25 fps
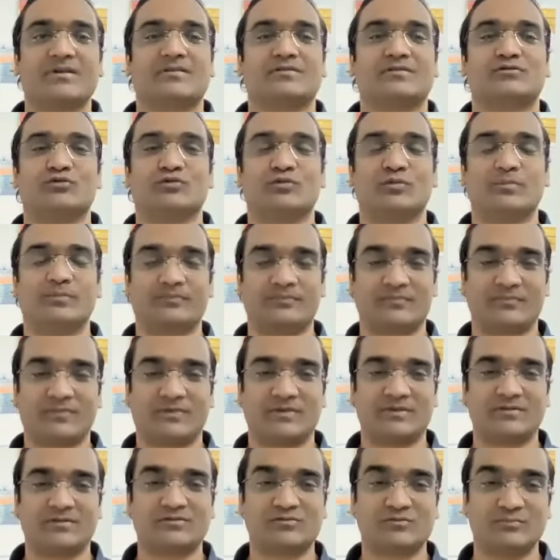So
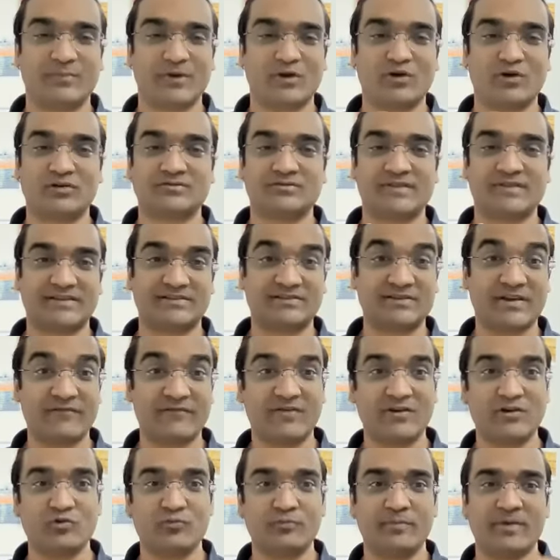because next
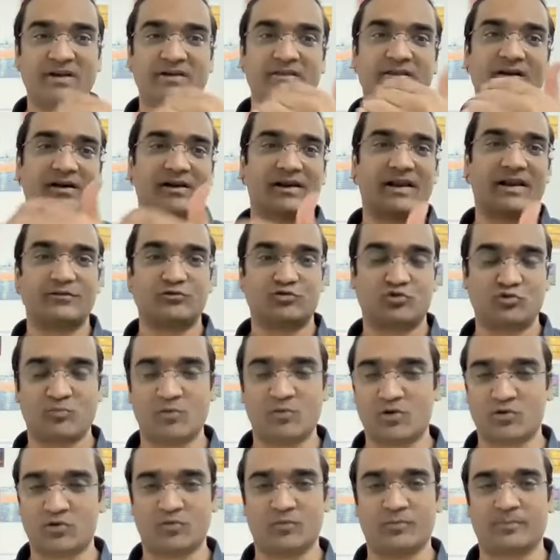time when you meet the client
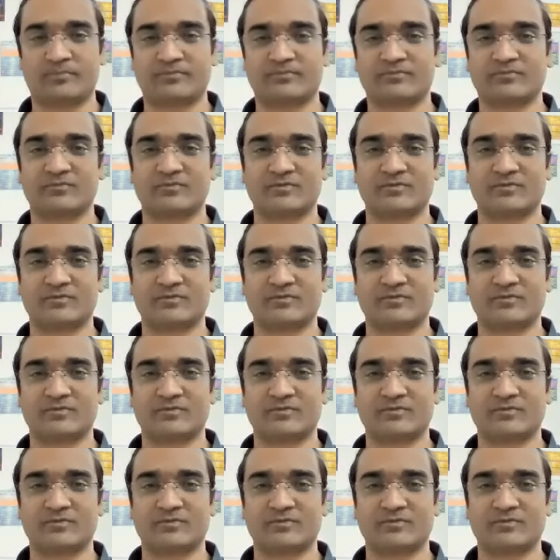tomorrow,